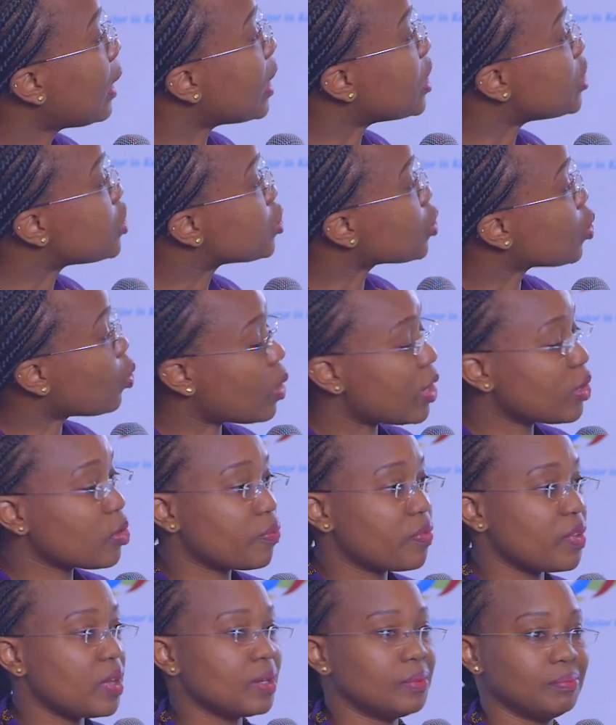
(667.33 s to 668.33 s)
And so one
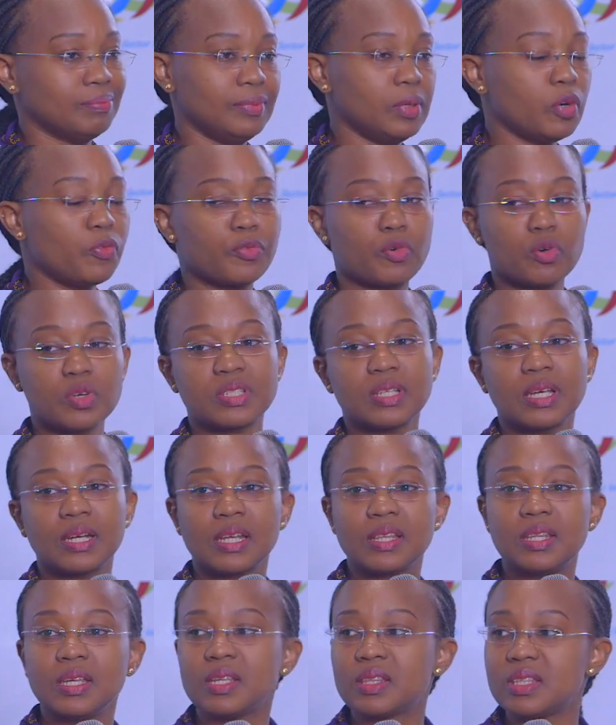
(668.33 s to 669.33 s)
of the, of course,
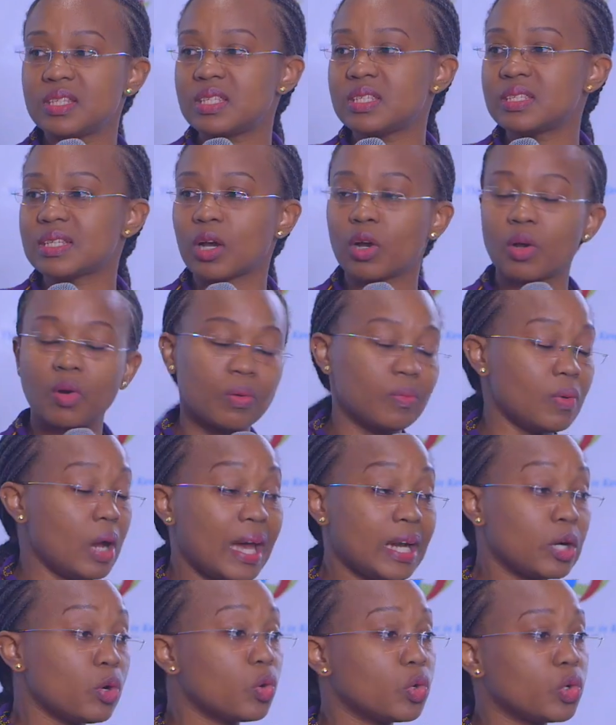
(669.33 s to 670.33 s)
and I think this is
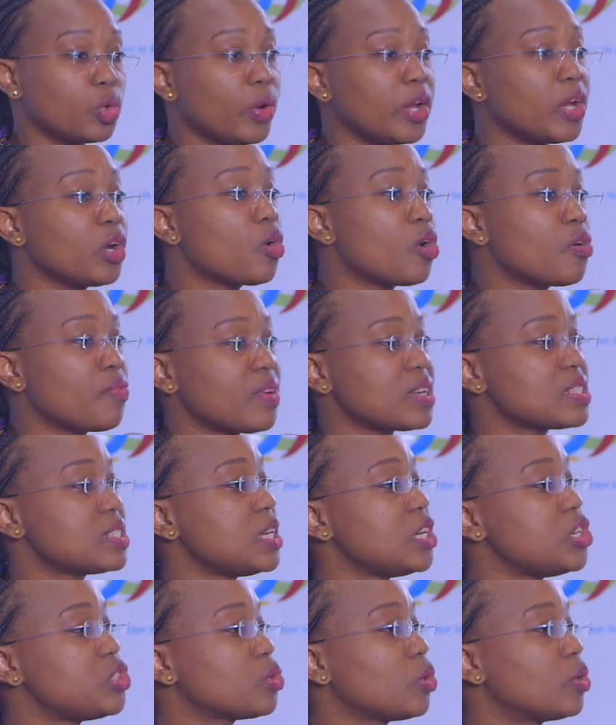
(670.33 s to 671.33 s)
an ongoing
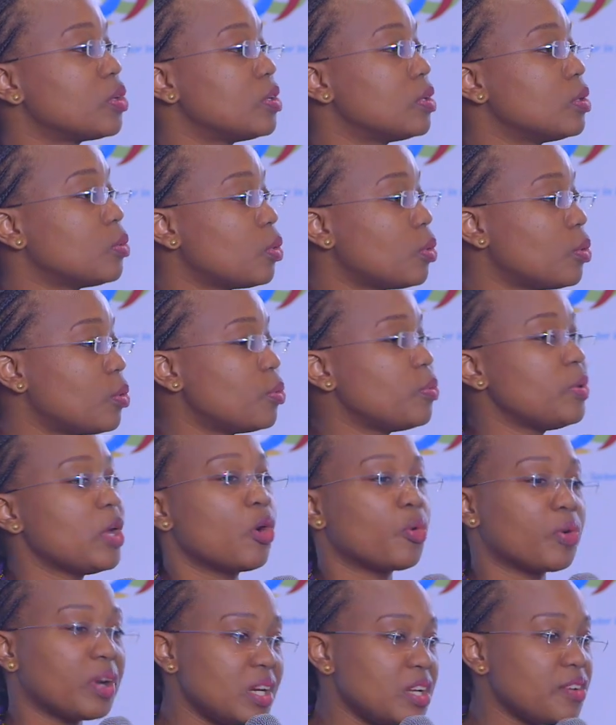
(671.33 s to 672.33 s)
conversation, we are
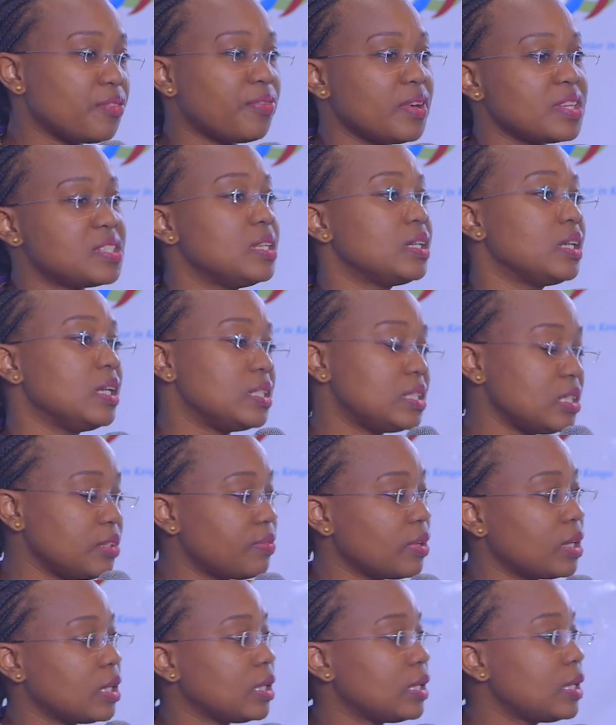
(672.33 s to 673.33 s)
already facing it
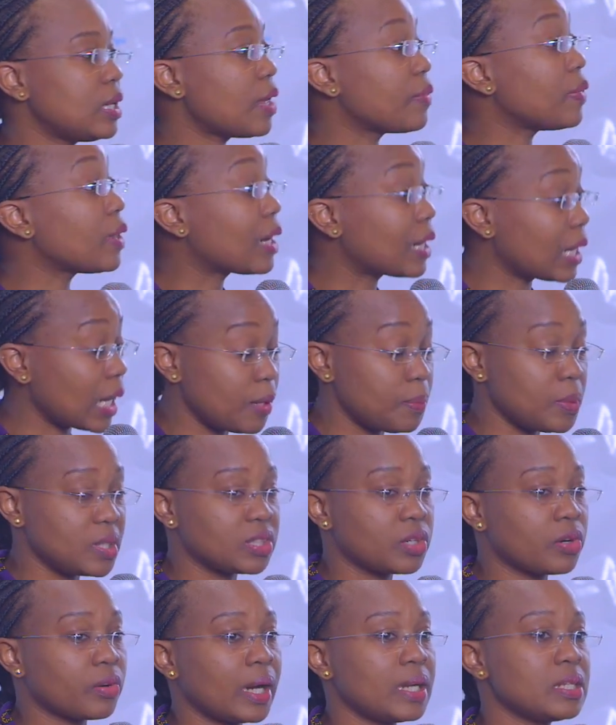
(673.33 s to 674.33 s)
even here, the
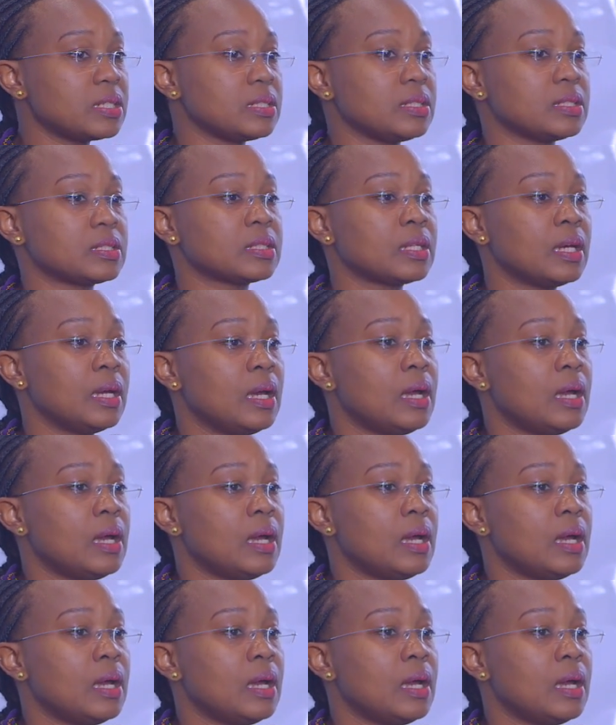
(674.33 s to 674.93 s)
climate crisis.